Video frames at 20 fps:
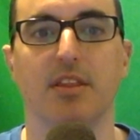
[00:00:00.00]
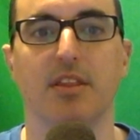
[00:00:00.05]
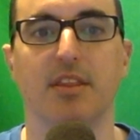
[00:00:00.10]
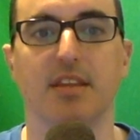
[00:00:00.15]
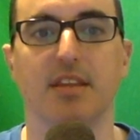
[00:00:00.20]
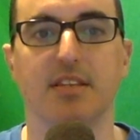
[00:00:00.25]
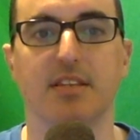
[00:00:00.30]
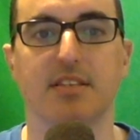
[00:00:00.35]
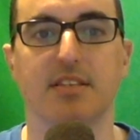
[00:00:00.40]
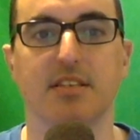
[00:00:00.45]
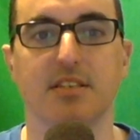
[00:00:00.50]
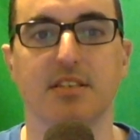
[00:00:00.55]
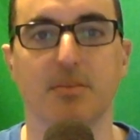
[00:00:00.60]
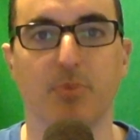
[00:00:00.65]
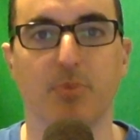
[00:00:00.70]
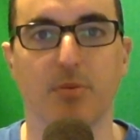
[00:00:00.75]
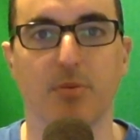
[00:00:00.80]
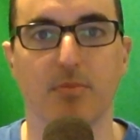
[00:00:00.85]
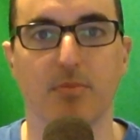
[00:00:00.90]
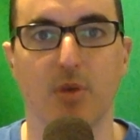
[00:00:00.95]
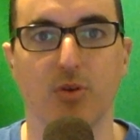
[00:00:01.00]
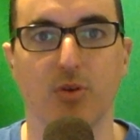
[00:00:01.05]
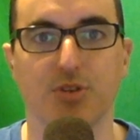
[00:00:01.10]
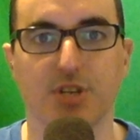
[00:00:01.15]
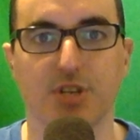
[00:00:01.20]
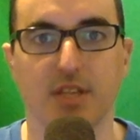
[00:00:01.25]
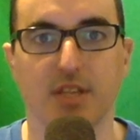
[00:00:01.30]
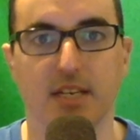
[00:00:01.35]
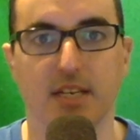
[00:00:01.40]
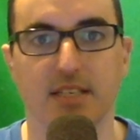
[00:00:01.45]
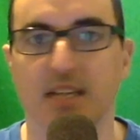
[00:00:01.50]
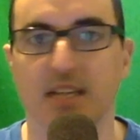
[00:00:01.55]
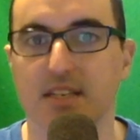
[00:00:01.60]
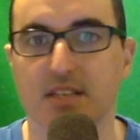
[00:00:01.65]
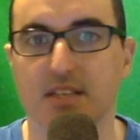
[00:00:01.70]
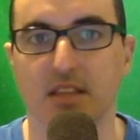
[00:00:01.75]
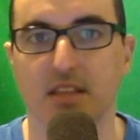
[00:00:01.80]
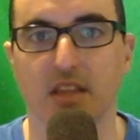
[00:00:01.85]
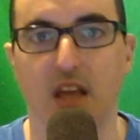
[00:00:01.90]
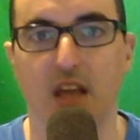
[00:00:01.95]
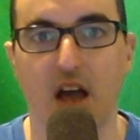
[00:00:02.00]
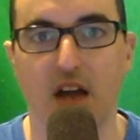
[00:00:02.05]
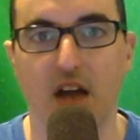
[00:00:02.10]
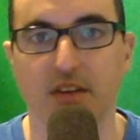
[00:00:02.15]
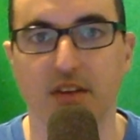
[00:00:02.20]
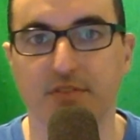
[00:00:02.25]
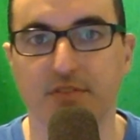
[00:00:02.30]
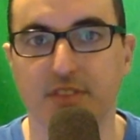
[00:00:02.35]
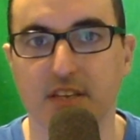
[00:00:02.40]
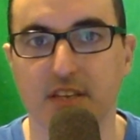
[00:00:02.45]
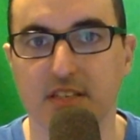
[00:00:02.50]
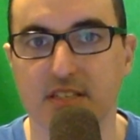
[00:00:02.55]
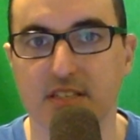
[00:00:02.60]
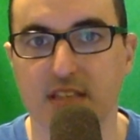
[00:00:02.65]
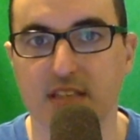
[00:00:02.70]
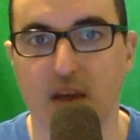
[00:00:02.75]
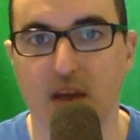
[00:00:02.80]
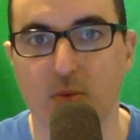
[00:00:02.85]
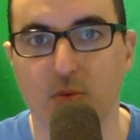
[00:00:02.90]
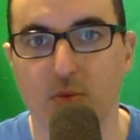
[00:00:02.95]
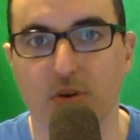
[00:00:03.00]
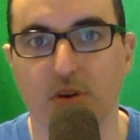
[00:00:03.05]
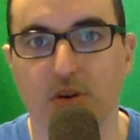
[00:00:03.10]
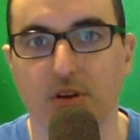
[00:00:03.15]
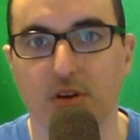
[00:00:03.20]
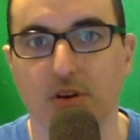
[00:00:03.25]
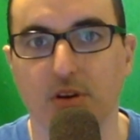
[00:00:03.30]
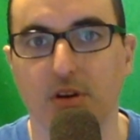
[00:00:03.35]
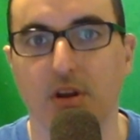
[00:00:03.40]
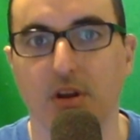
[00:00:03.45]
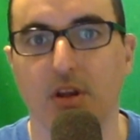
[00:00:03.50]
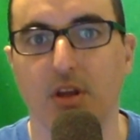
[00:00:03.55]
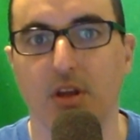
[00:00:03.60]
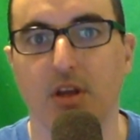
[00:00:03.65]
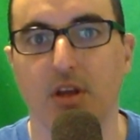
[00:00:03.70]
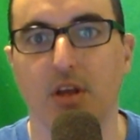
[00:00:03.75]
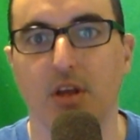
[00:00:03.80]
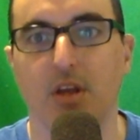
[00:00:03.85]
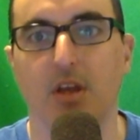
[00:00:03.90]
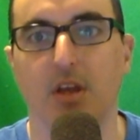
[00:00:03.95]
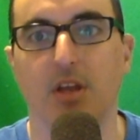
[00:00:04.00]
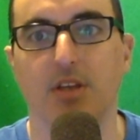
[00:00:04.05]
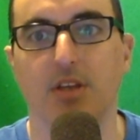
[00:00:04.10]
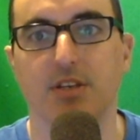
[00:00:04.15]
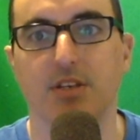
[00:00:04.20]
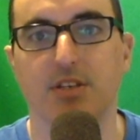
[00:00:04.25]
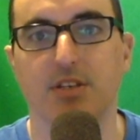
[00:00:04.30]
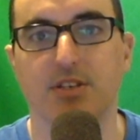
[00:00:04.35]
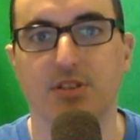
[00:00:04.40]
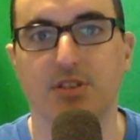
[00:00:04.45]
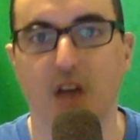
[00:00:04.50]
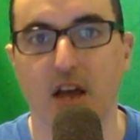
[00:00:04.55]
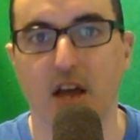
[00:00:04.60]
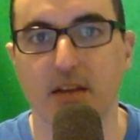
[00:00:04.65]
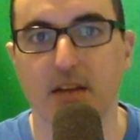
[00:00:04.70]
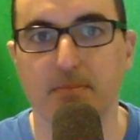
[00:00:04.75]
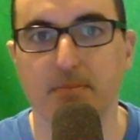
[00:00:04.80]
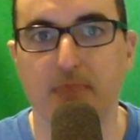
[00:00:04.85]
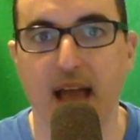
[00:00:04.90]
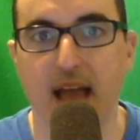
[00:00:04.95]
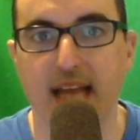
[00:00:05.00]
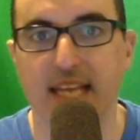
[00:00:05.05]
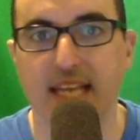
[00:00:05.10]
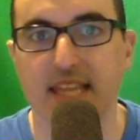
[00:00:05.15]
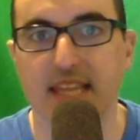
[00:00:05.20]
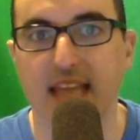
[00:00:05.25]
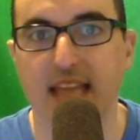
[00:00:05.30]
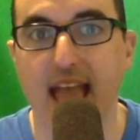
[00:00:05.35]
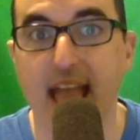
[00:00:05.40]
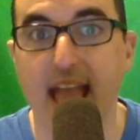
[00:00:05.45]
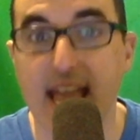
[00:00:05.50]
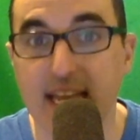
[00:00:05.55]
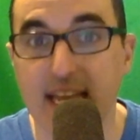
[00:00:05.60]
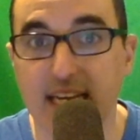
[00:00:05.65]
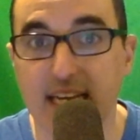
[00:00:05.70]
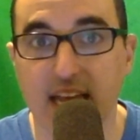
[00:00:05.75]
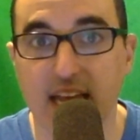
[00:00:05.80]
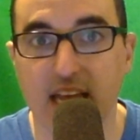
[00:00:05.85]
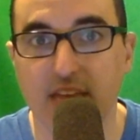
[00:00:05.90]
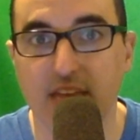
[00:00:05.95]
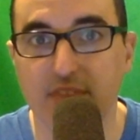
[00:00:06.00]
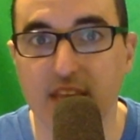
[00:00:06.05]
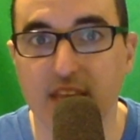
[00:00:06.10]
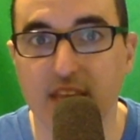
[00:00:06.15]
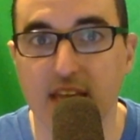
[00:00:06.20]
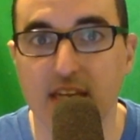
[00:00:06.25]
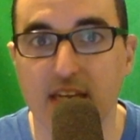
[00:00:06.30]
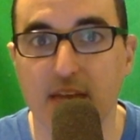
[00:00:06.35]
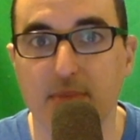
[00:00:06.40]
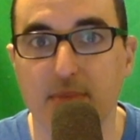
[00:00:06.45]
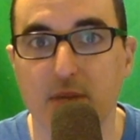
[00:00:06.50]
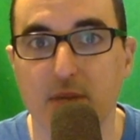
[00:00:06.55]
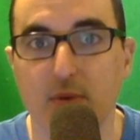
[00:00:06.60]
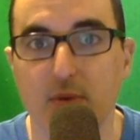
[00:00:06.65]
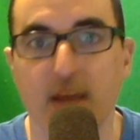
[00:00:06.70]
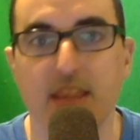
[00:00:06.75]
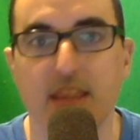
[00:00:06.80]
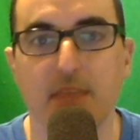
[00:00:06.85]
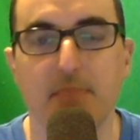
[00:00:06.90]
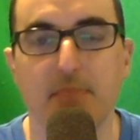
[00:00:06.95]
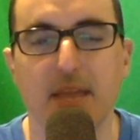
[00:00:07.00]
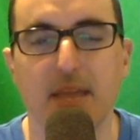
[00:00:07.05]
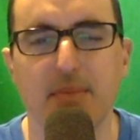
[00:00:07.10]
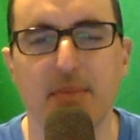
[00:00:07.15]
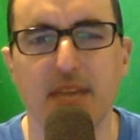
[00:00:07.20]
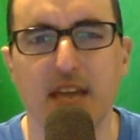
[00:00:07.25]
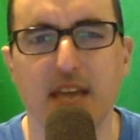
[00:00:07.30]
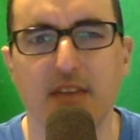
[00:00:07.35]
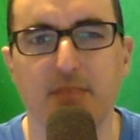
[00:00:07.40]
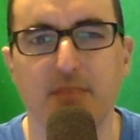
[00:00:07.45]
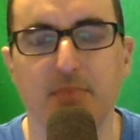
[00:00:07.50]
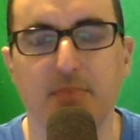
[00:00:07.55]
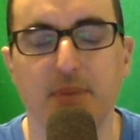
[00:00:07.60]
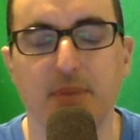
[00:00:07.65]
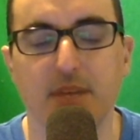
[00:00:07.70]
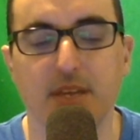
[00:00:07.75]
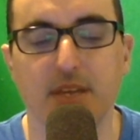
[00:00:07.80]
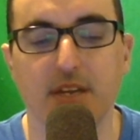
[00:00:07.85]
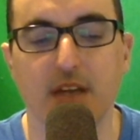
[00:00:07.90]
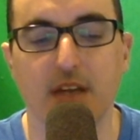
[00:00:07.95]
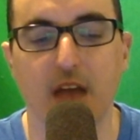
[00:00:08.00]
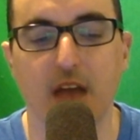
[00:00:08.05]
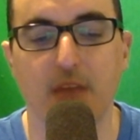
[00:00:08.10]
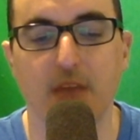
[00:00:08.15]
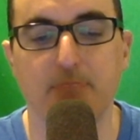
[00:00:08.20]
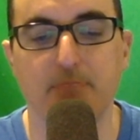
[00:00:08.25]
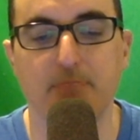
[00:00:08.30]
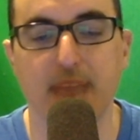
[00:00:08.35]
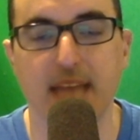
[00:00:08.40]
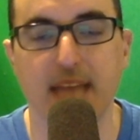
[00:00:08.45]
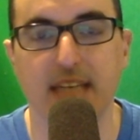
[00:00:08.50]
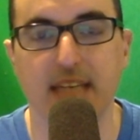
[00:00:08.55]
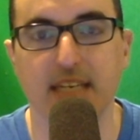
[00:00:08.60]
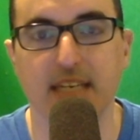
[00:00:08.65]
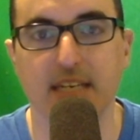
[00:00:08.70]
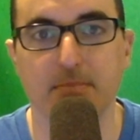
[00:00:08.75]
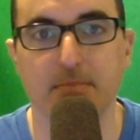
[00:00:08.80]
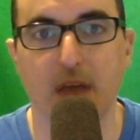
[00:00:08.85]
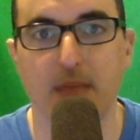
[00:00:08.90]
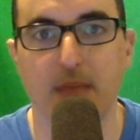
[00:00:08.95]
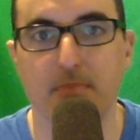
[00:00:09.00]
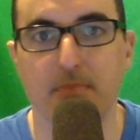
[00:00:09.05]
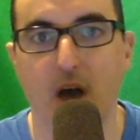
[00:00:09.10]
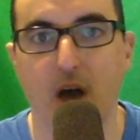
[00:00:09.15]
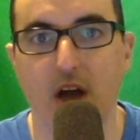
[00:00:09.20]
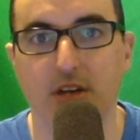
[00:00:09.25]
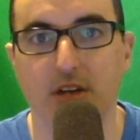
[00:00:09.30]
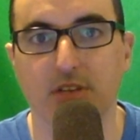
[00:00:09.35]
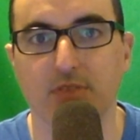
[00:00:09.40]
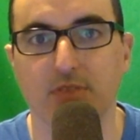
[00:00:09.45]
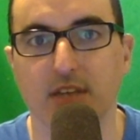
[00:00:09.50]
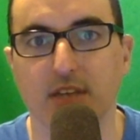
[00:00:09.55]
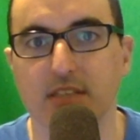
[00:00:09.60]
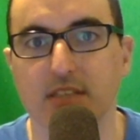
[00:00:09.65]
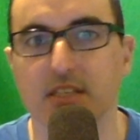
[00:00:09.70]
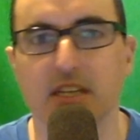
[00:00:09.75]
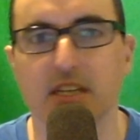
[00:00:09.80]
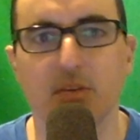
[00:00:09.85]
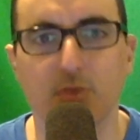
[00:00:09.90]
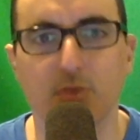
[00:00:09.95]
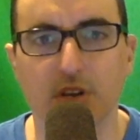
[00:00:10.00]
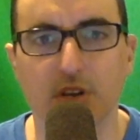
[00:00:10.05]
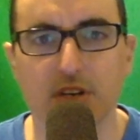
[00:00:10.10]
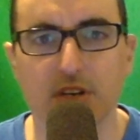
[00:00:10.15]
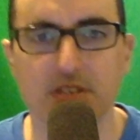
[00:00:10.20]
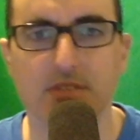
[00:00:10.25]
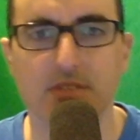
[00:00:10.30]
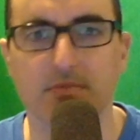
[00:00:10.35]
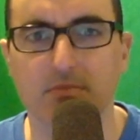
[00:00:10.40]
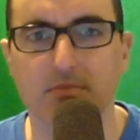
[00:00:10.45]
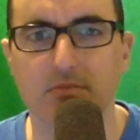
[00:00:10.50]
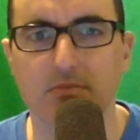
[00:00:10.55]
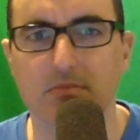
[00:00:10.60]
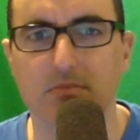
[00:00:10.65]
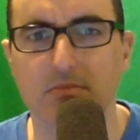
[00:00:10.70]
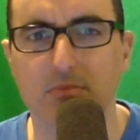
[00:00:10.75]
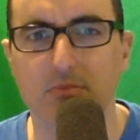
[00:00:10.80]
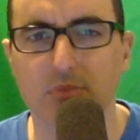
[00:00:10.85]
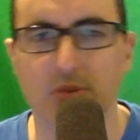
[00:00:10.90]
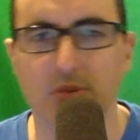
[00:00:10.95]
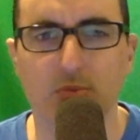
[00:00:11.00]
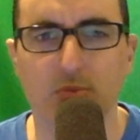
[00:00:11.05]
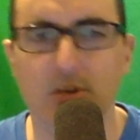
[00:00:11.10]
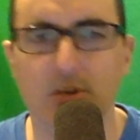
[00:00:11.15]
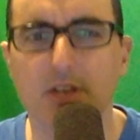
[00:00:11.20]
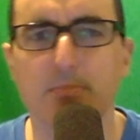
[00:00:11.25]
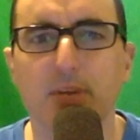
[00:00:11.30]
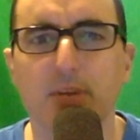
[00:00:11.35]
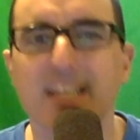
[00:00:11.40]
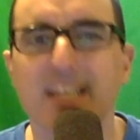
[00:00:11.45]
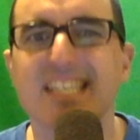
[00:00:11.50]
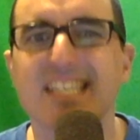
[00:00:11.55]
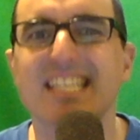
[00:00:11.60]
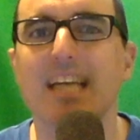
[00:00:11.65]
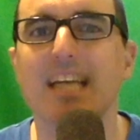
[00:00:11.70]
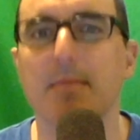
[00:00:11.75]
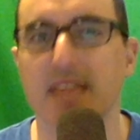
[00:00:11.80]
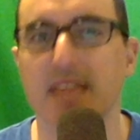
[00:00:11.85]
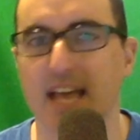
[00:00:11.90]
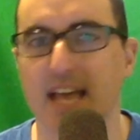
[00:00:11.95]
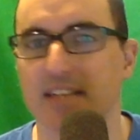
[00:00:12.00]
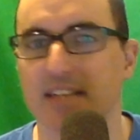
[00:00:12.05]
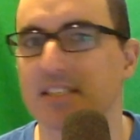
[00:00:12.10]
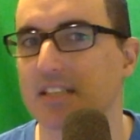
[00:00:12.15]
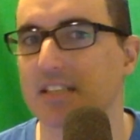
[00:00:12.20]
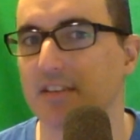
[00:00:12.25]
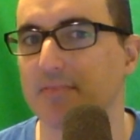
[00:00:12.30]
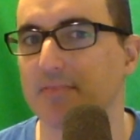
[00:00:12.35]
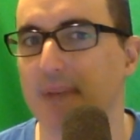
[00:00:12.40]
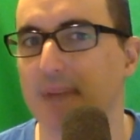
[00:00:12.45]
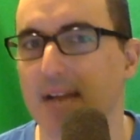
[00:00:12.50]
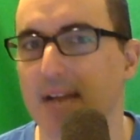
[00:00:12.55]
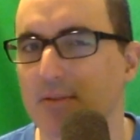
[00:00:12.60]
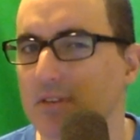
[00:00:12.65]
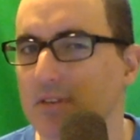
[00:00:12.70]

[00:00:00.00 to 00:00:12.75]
this is a promotion that takes a lot of things that were done back in the heyday of the NWA that maybe have been abandoned by modern wrestling. And we're going to bring some of that stuff back.